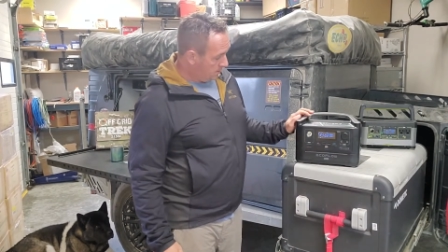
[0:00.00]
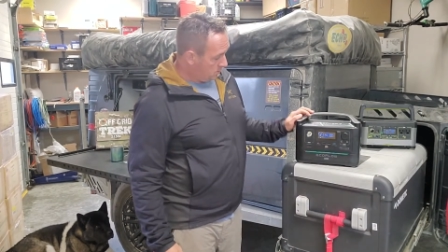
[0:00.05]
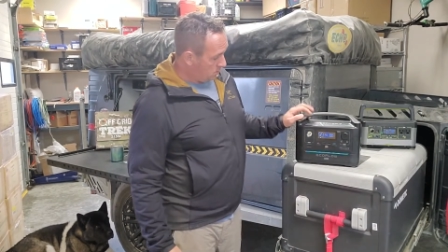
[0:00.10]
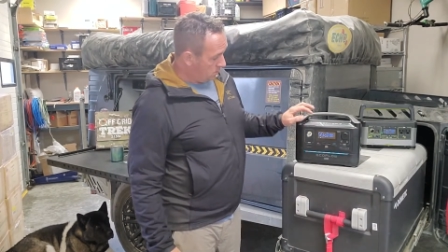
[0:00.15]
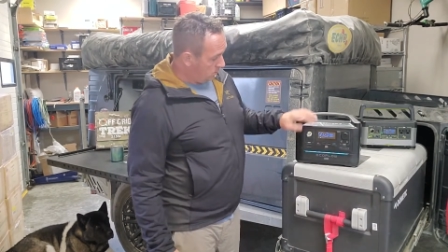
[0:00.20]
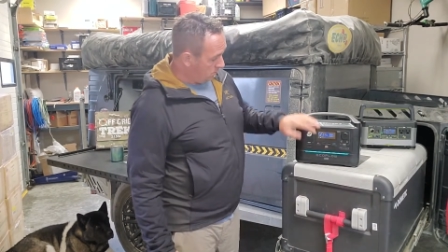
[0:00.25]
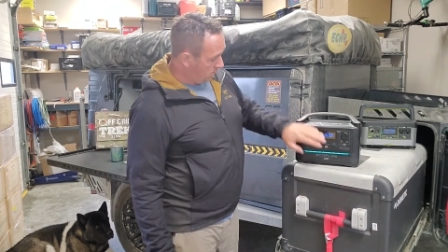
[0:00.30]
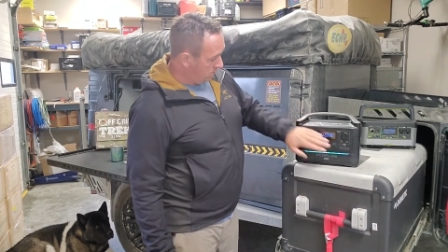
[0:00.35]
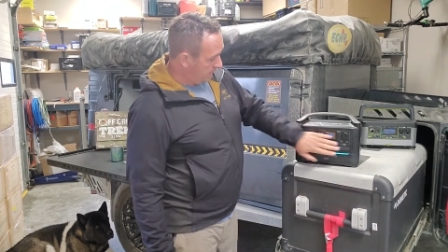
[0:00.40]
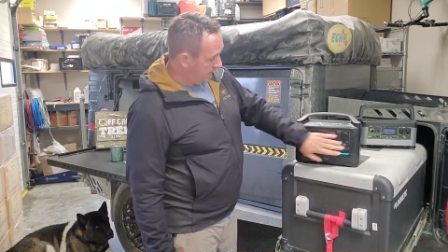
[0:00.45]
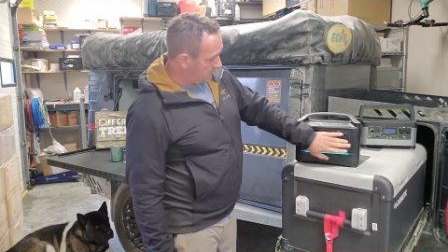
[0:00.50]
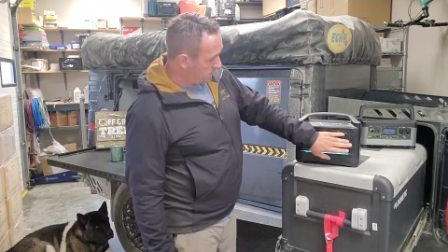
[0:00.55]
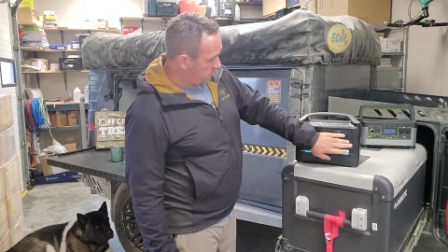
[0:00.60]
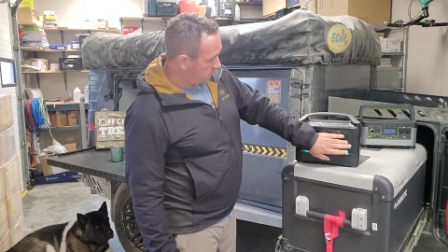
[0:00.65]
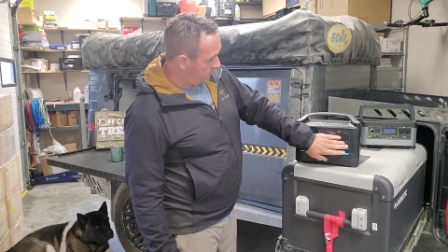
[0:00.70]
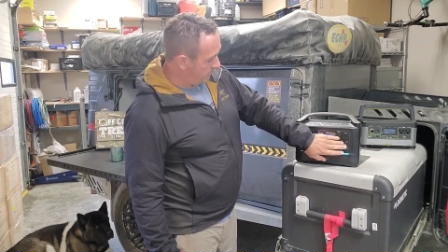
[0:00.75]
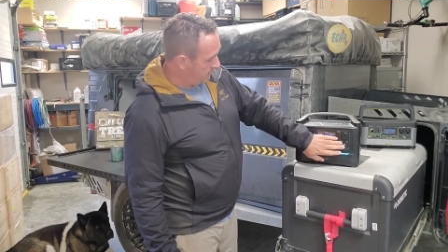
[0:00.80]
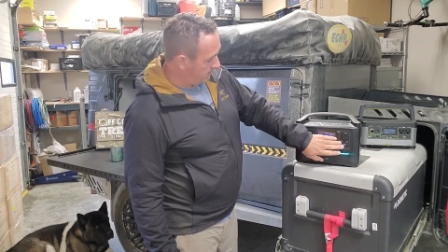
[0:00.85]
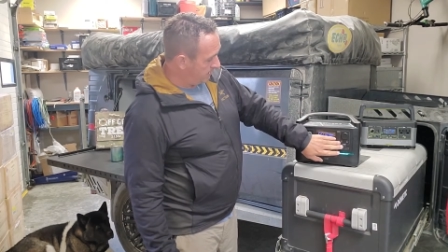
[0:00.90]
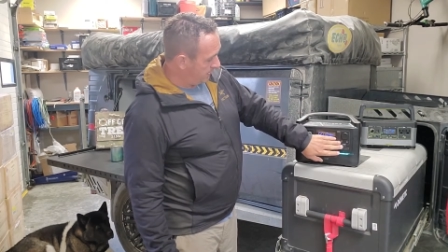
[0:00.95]
So that's
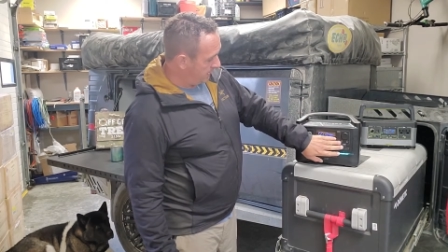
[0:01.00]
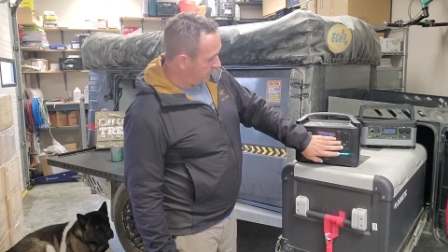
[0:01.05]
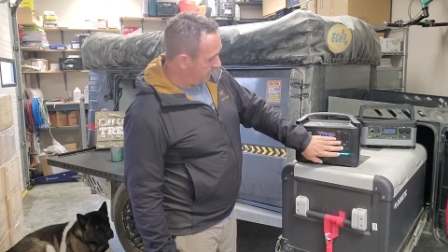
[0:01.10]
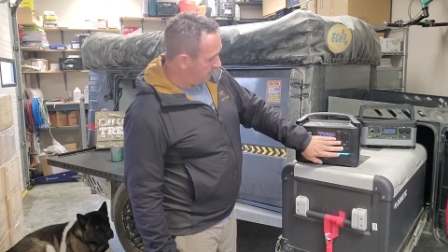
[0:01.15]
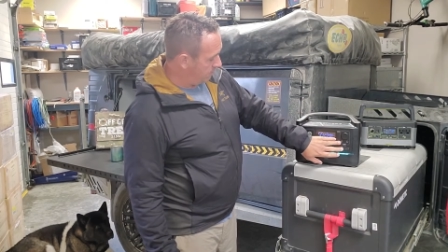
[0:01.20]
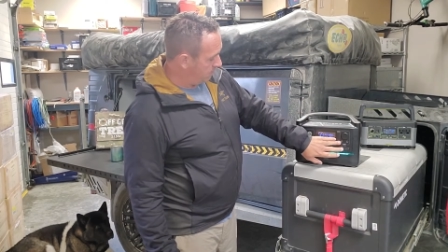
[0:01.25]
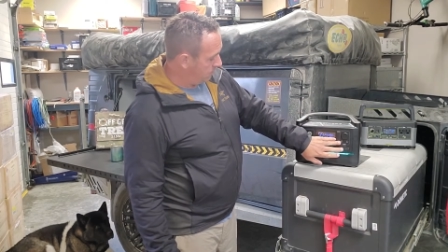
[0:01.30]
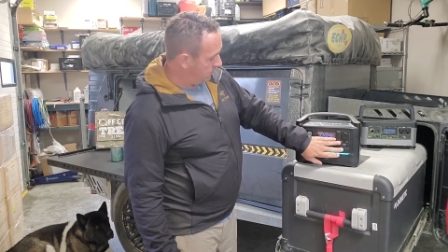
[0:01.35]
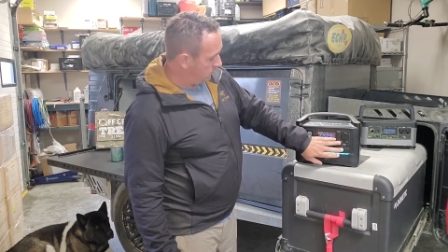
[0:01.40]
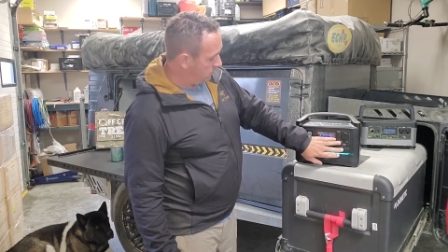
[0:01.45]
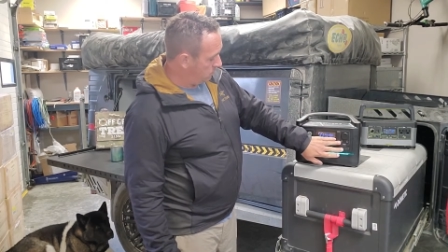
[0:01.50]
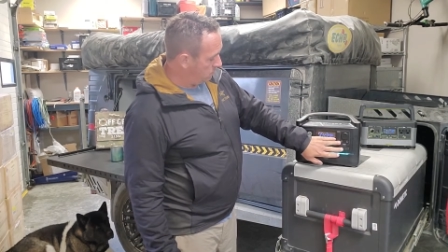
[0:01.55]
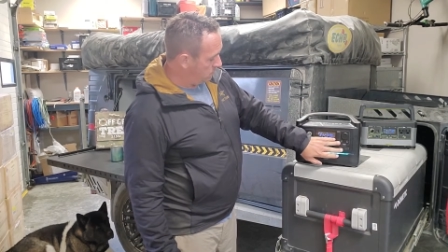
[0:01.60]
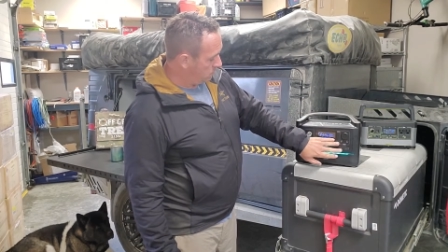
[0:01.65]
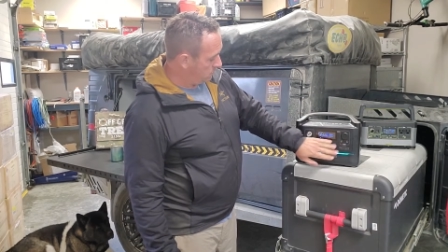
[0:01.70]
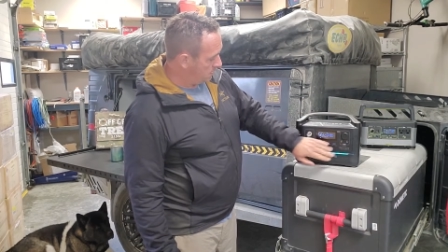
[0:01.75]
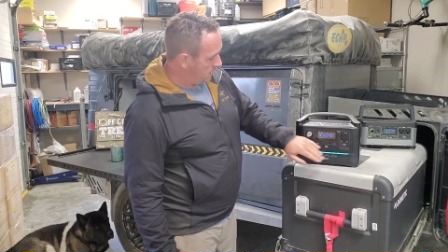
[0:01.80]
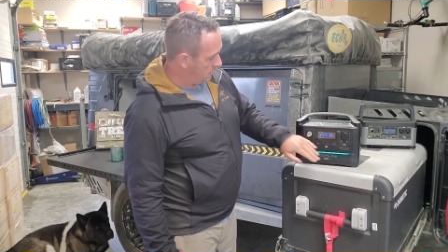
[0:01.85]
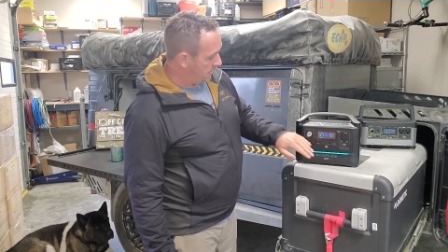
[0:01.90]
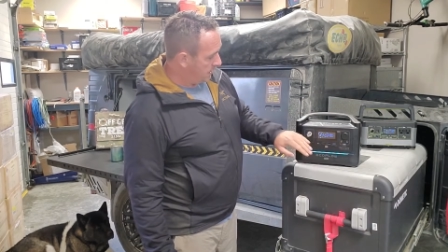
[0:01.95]
great. They have
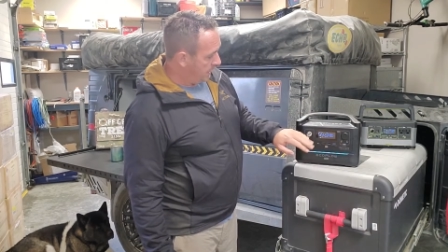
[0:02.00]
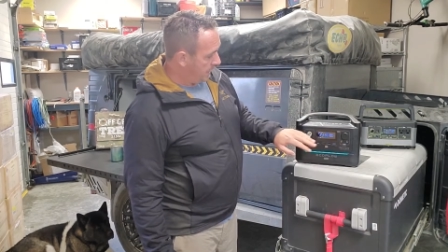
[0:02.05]
those,